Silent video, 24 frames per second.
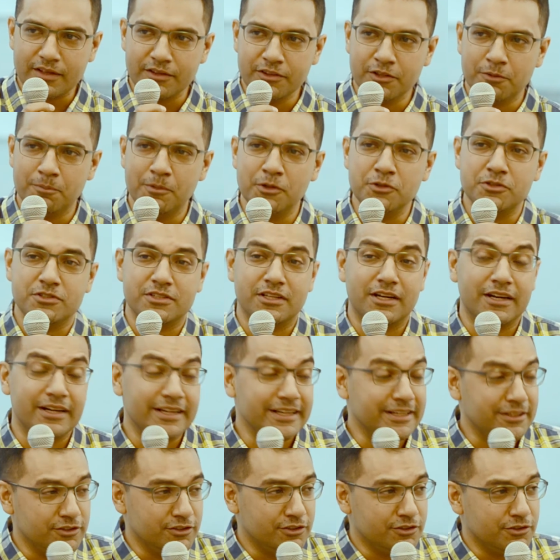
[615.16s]
And the most I
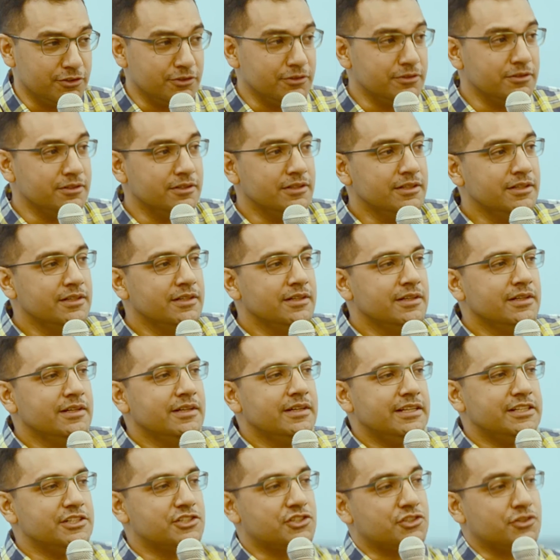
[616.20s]
can do
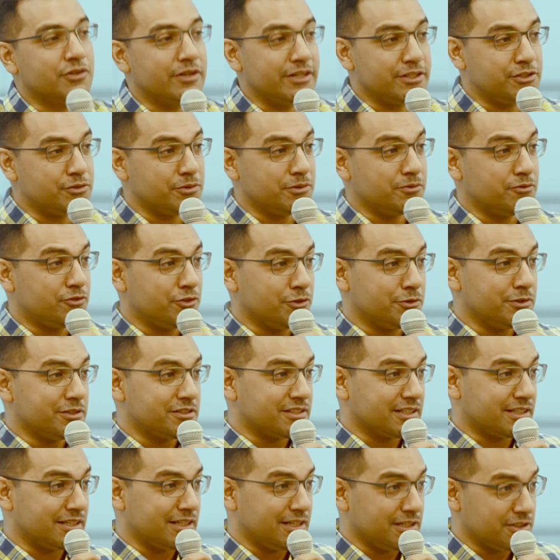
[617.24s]
is try to influence
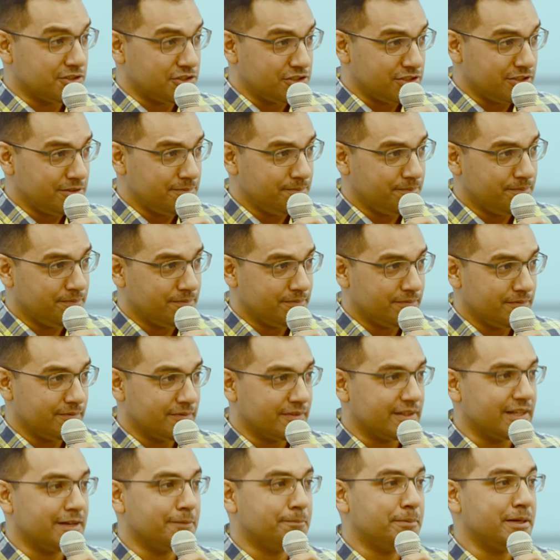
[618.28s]
the culture,
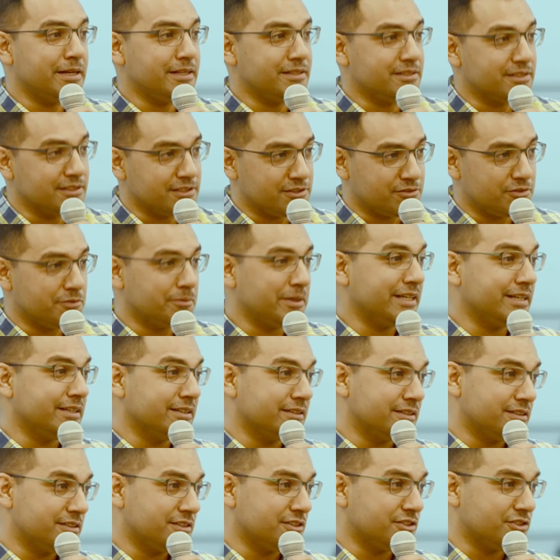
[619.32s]
their basis for
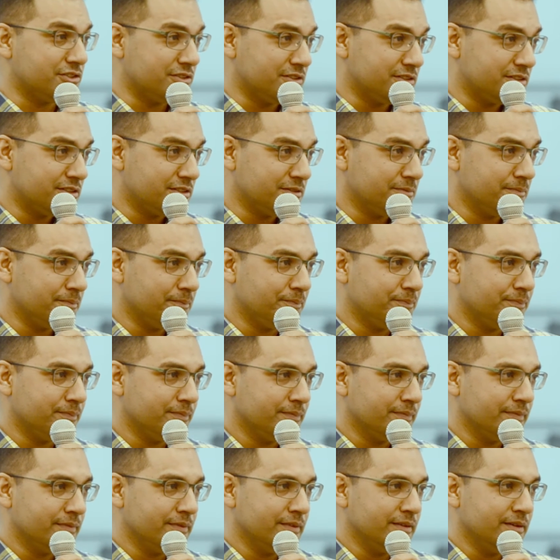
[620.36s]
making decisions.
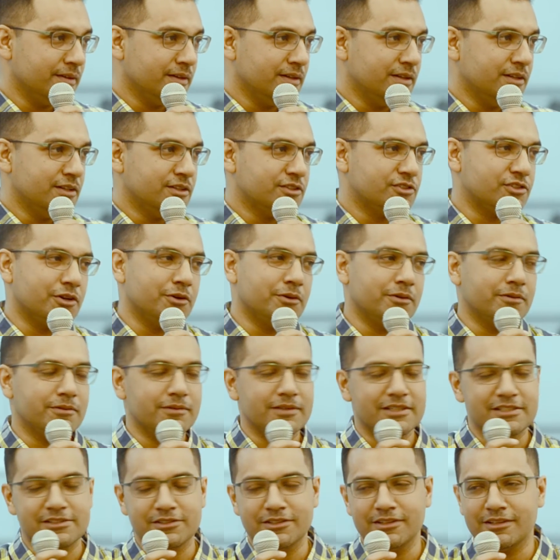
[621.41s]
So
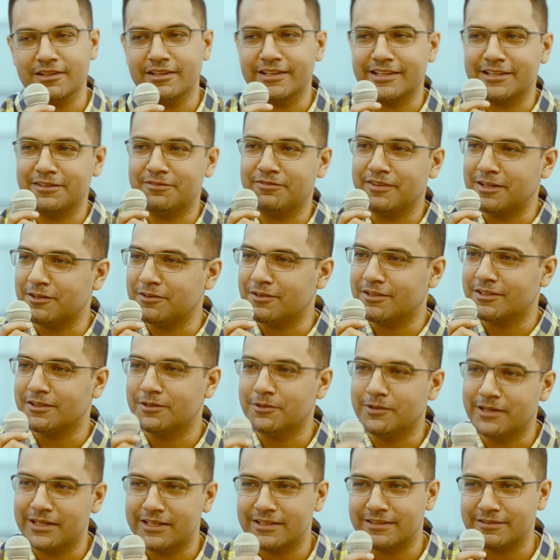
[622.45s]
it's not like a founder
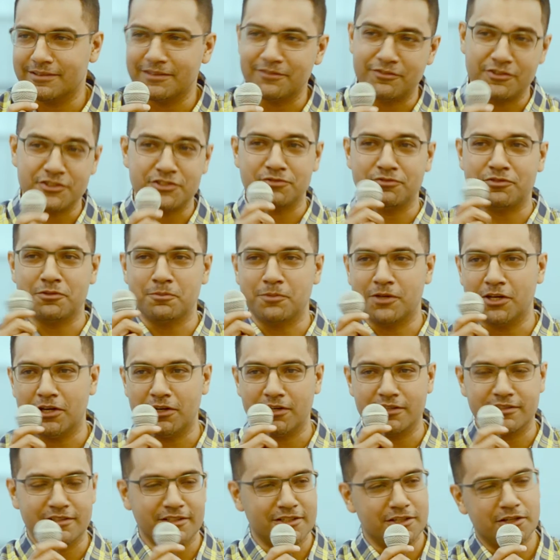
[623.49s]
who had a vision from
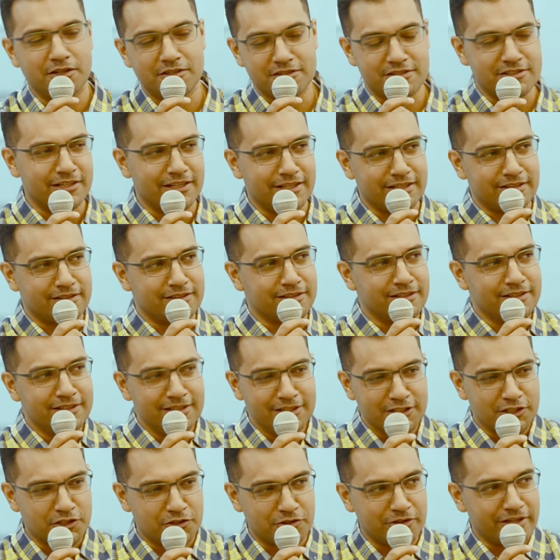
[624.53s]
God and God said,
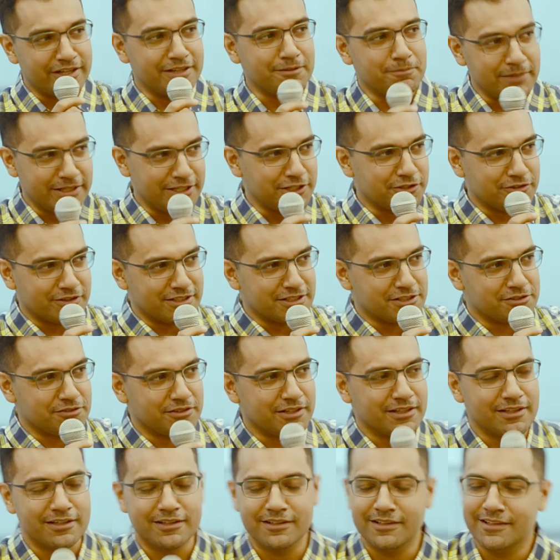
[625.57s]
create money
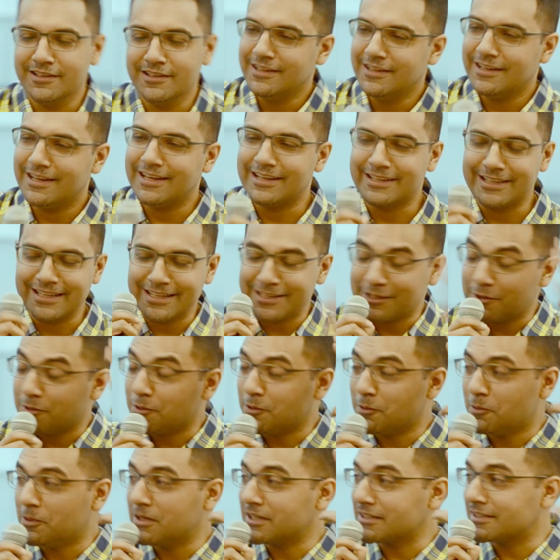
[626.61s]
transfer. And he had it
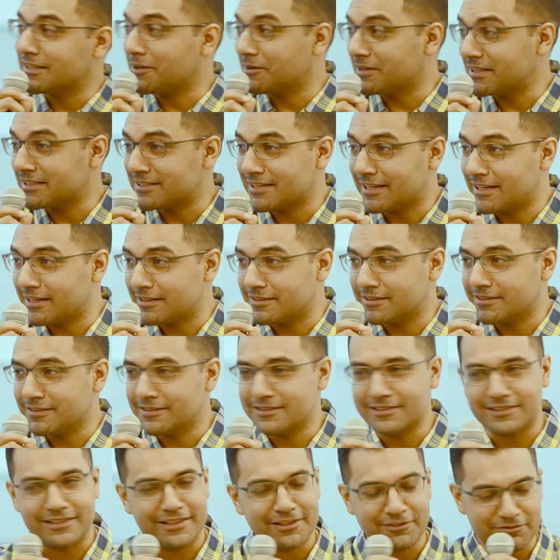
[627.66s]
all worked out in his head.
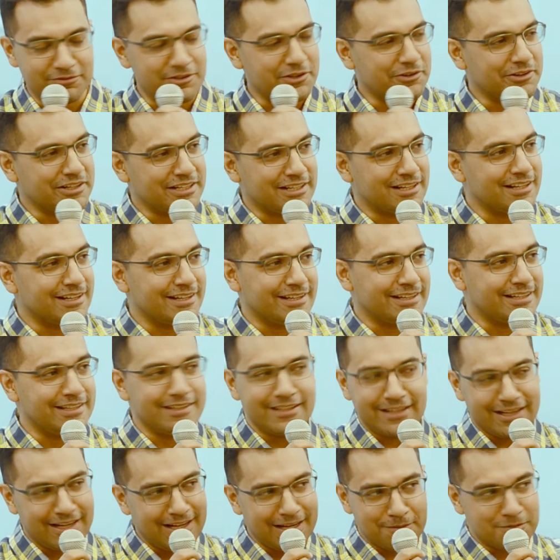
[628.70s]
It's like very clear
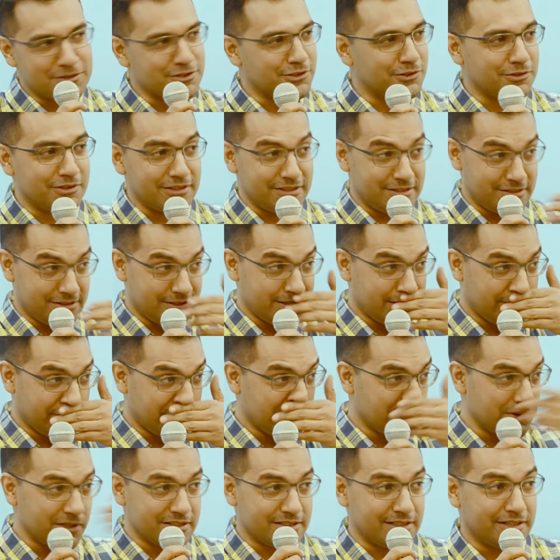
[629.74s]
he absolutely doesn't have
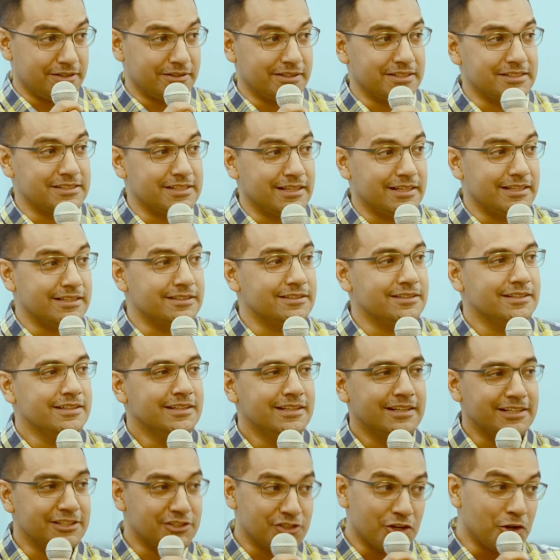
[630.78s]
it worked out in his head.
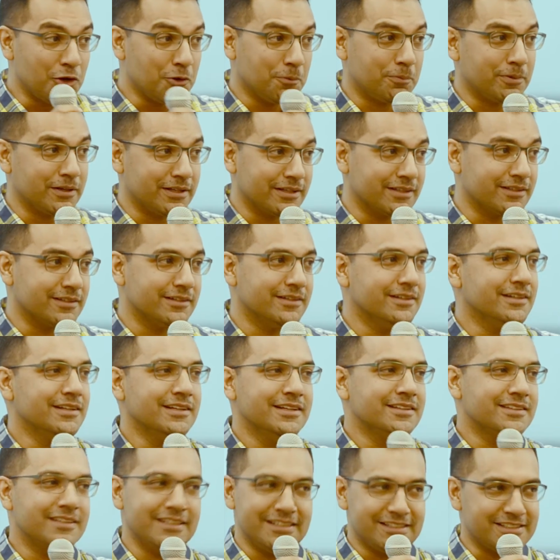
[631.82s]
And he's hoping
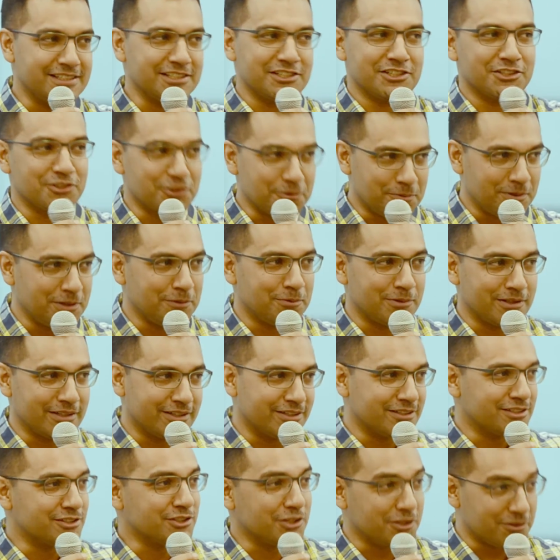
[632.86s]
these 600 people are
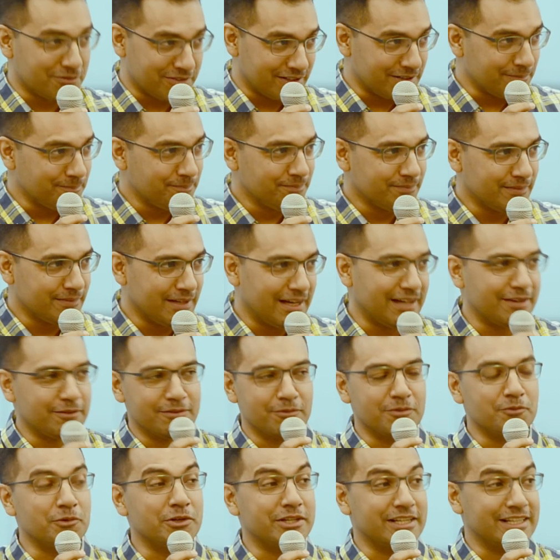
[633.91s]
going to solve it
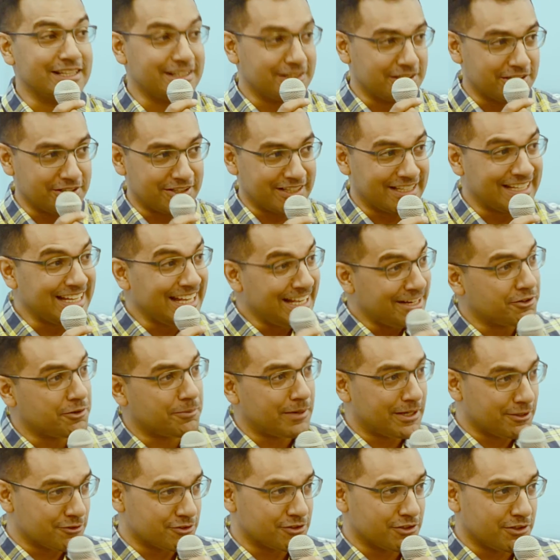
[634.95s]
and are going to care
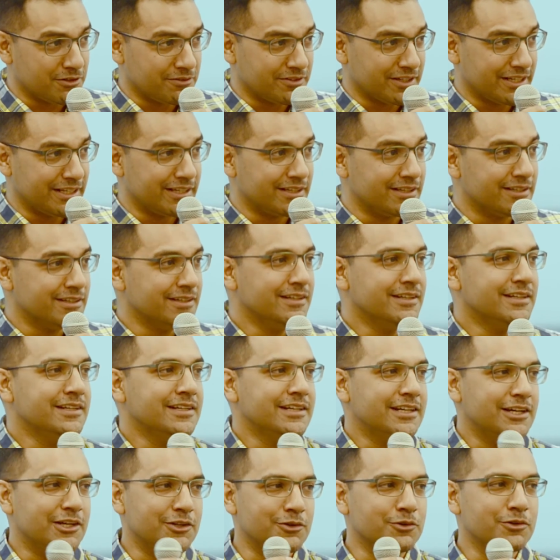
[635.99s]
about solving it.
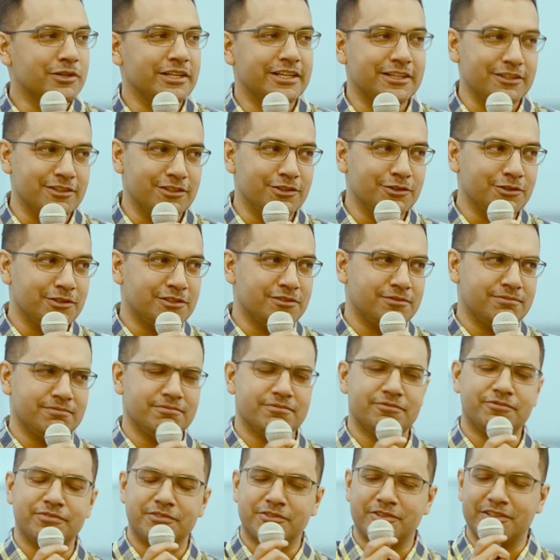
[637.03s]
And all he can do
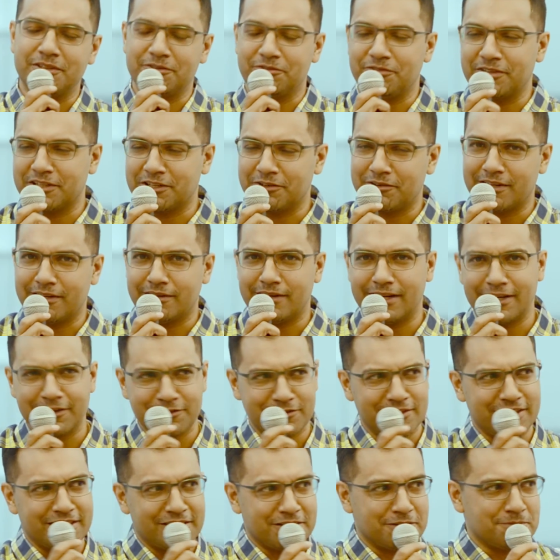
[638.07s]
is try and figure out how
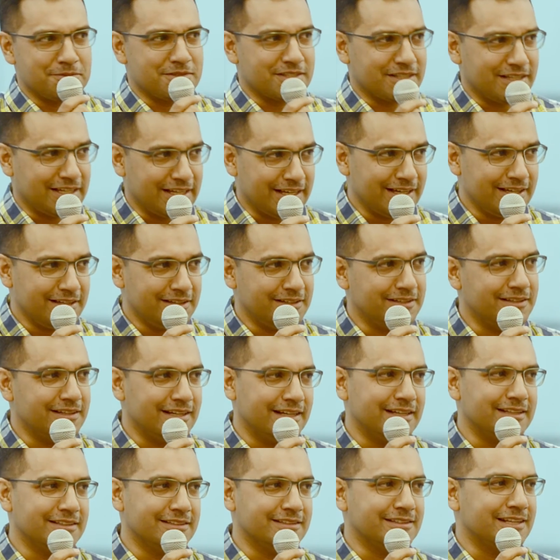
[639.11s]
do you get them to care
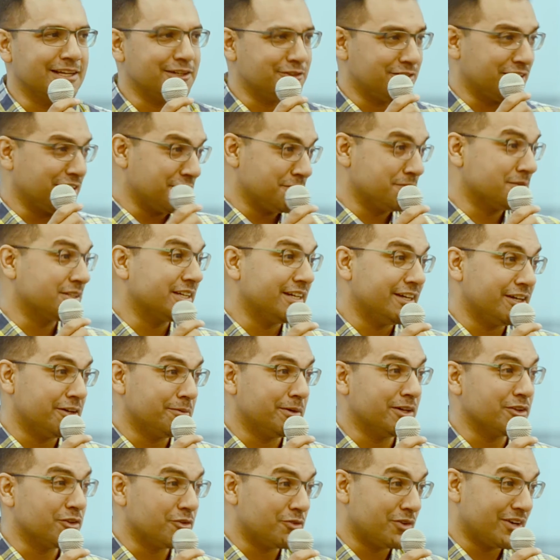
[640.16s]
and how do you get them to care
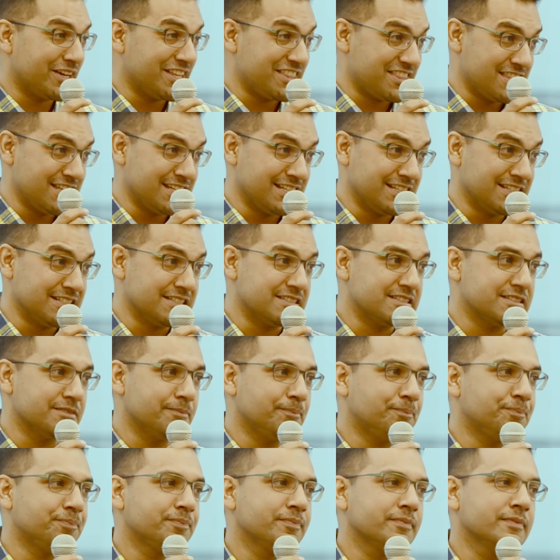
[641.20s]
about the right things.